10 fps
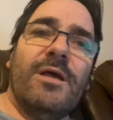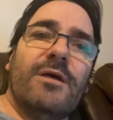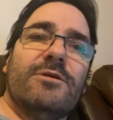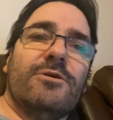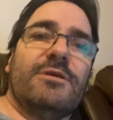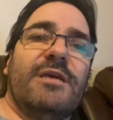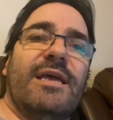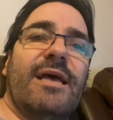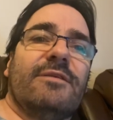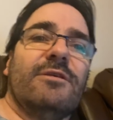So she
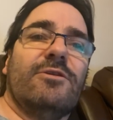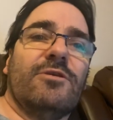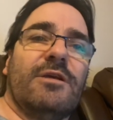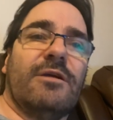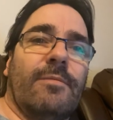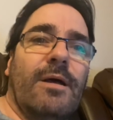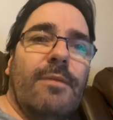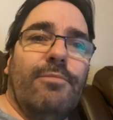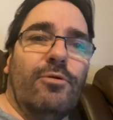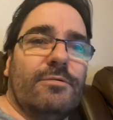gets a dodgy cop,
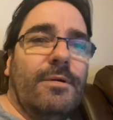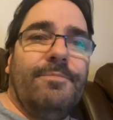but